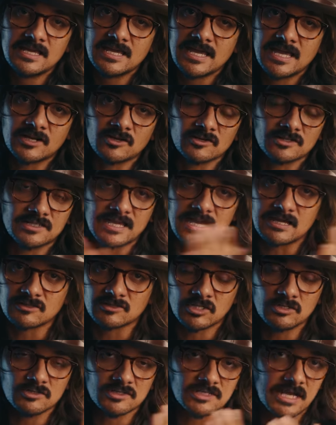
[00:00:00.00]
It goes down
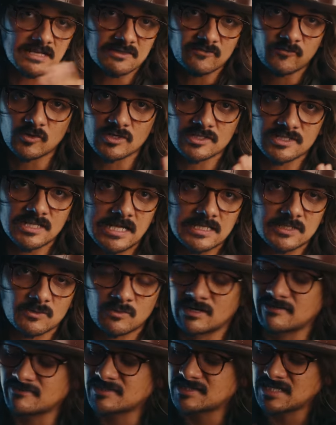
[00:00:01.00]
two stops, four stops,
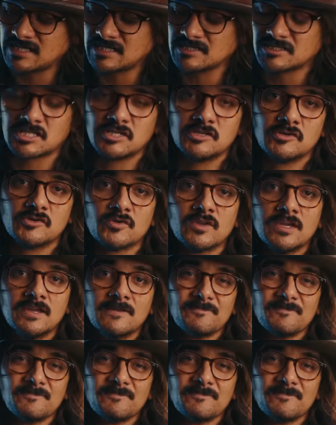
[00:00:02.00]
whatever set it to.